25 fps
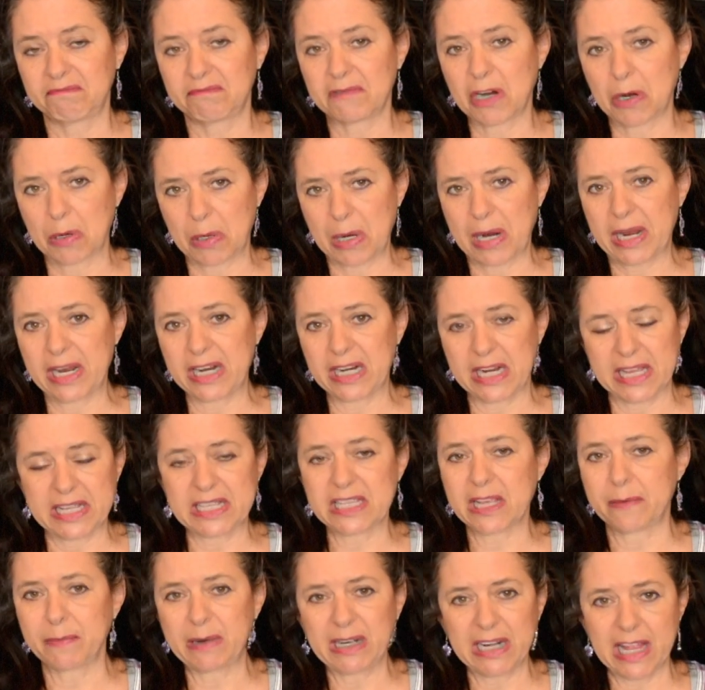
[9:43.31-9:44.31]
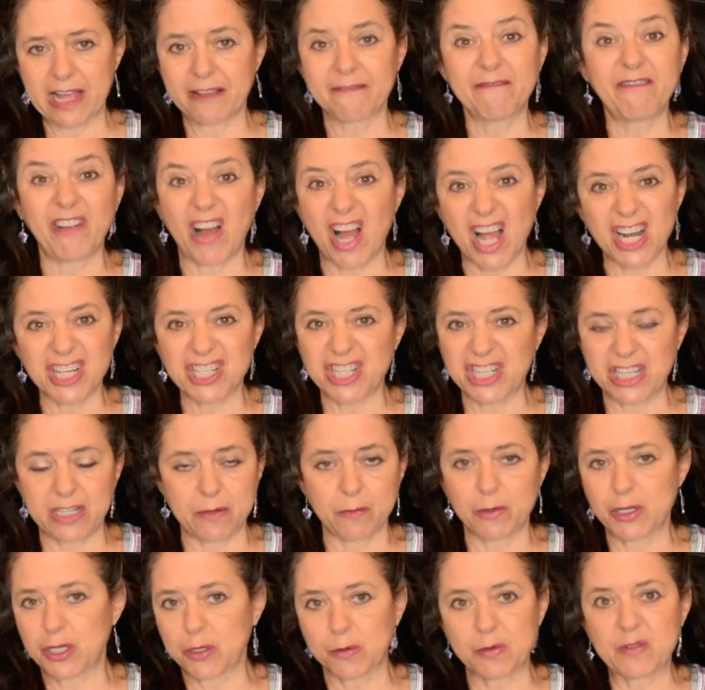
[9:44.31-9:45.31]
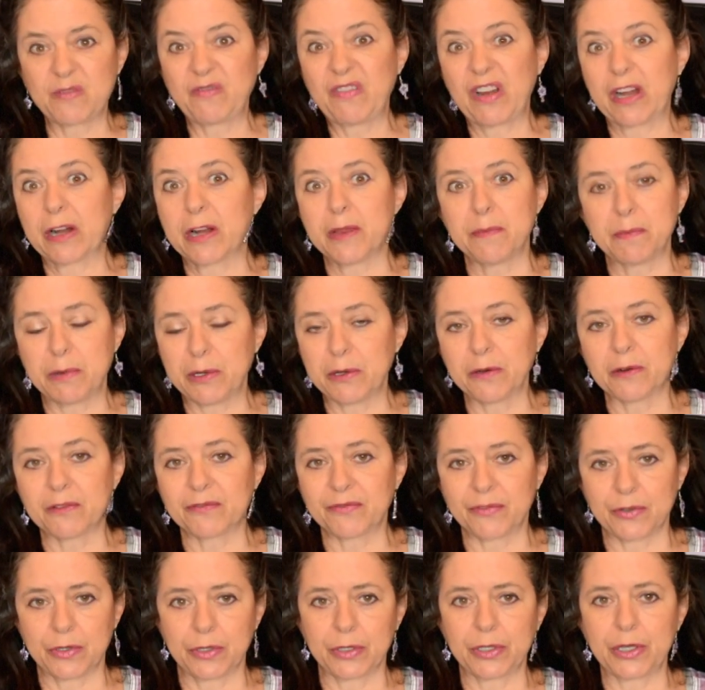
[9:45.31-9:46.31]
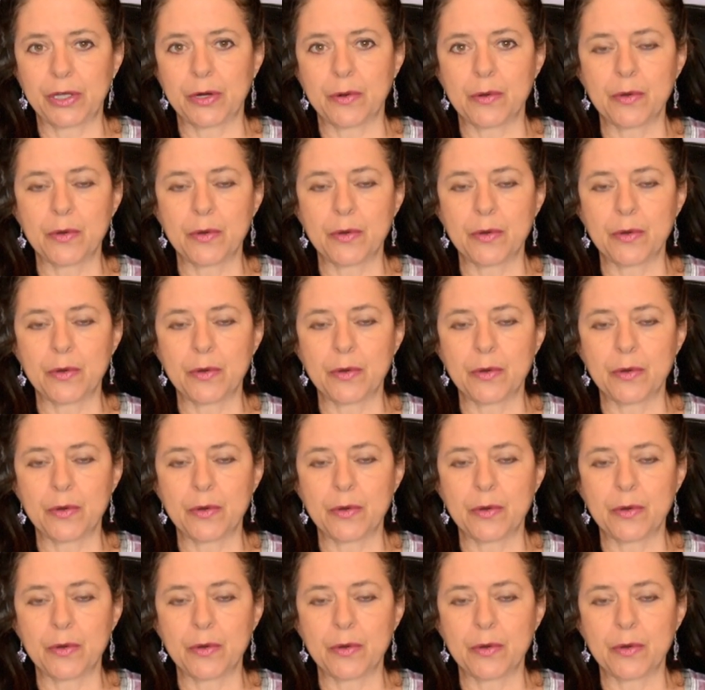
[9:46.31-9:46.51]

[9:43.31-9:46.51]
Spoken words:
All right? Like somebody like Vashti, which was very beautiful,